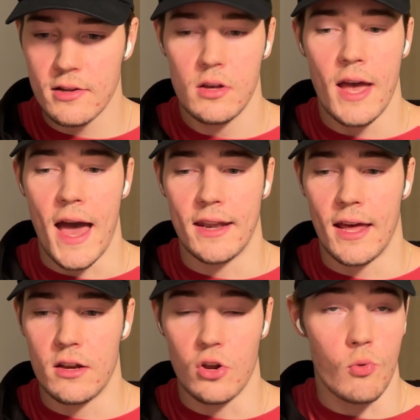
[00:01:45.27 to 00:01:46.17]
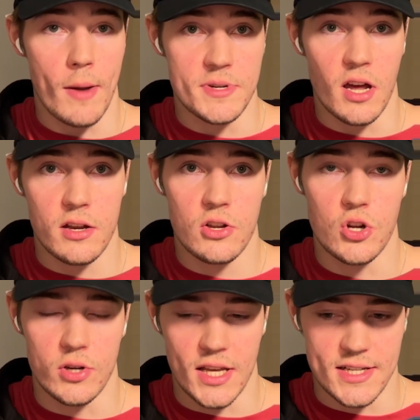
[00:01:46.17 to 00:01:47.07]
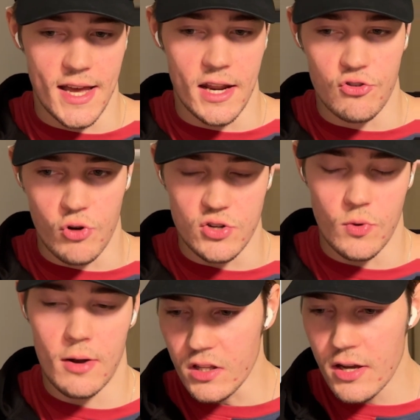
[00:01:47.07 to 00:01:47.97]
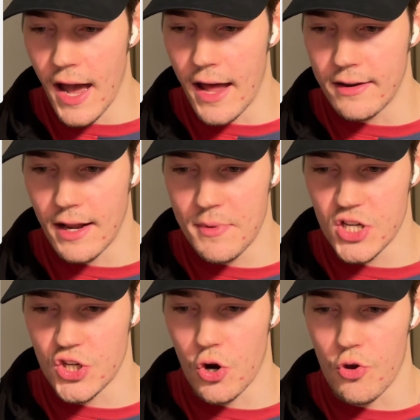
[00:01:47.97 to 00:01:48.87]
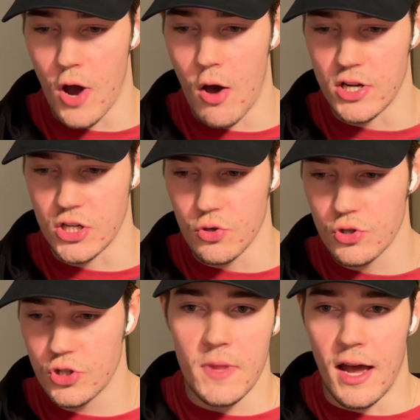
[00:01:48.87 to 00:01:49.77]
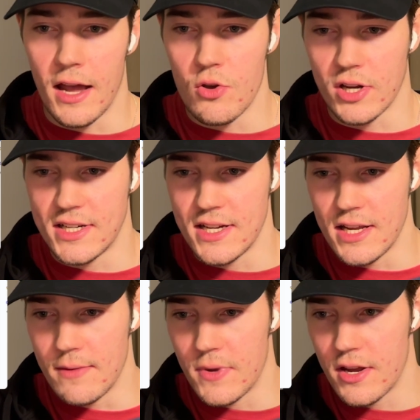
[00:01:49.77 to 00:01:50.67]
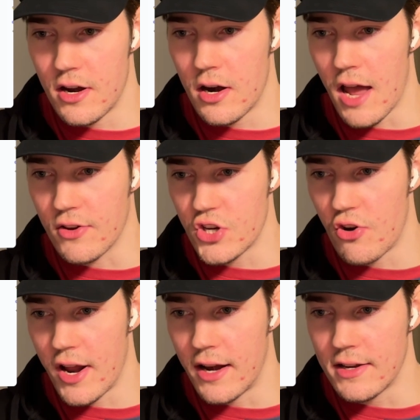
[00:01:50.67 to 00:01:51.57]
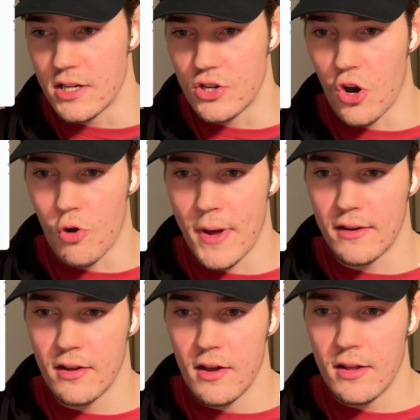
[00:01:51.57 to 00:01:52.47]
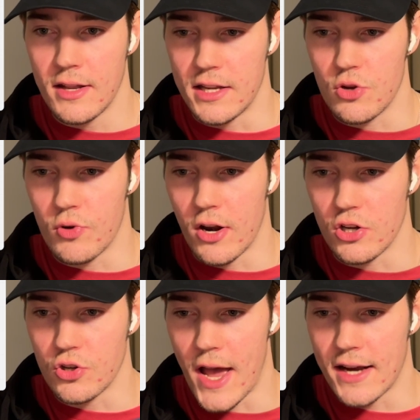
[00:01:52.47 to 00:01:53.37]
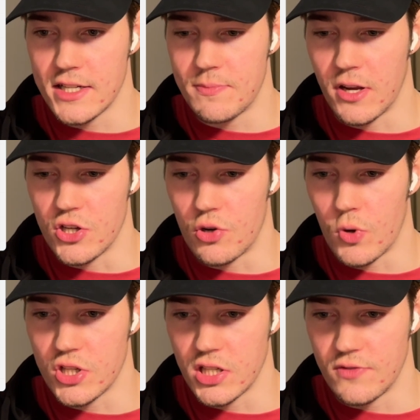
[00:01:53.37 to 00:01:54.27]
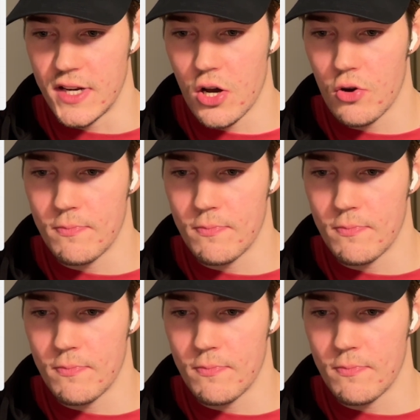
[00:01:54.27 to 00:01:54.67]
and then your website, so it can scan it through as well. And let me just show you how this looks. You can see here I've generated this document that you can also access because you're watching this video